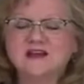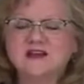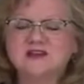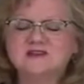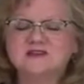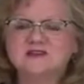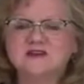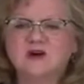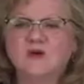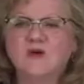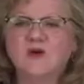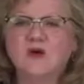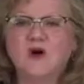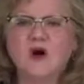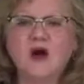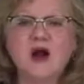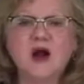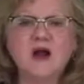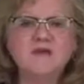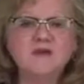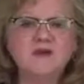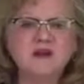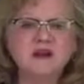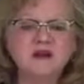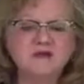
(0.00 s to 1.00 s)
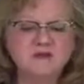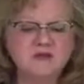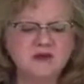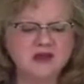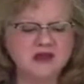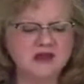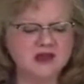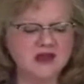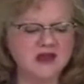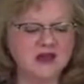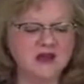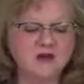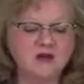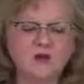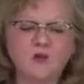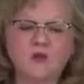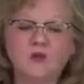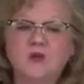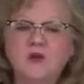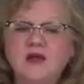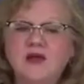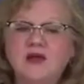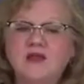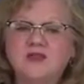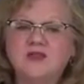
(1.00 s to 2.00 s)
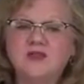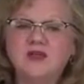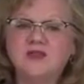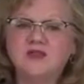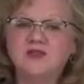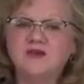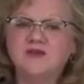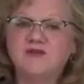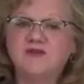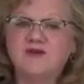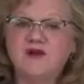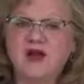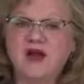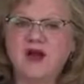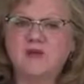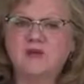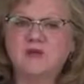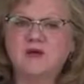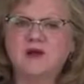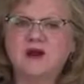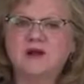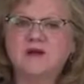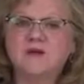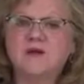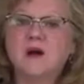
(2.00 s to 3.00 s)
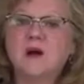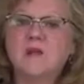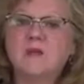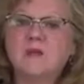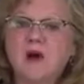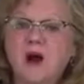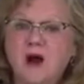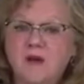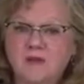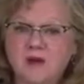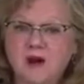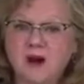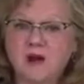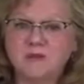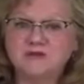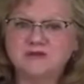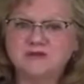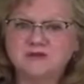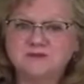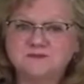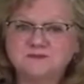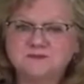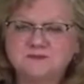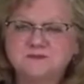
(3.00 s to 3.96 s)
So I'm going to begin with the fabric pom-poms.